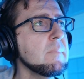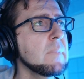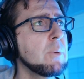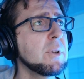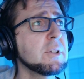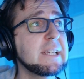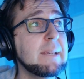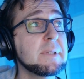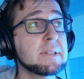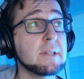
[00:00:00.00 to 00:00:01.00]
we're going to
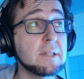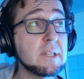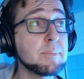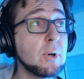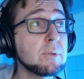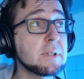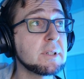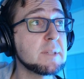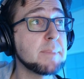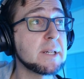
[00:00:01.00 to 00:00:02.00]
keep this in this mode,
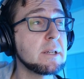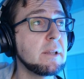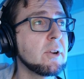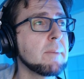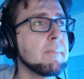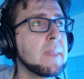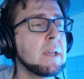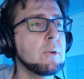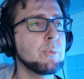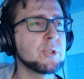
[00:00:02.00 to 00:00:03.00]
this button here,
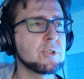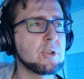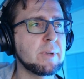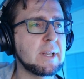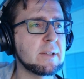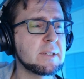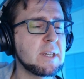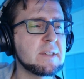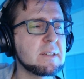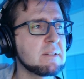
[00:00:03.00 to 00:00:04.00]
which is showing us
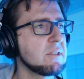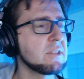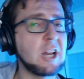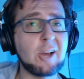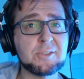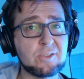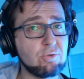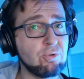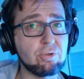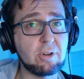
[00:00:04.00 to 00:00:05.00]
this. This allows us to
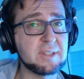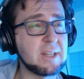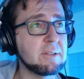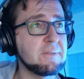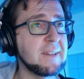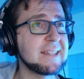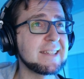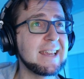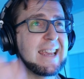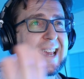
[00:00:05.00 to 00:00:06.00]
draw sound effects,
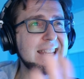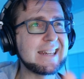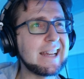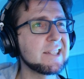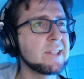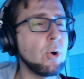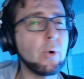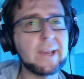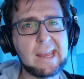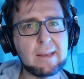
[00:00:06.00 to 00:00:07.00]
and that's
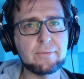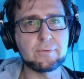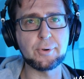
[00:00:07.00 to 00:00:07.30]
okay for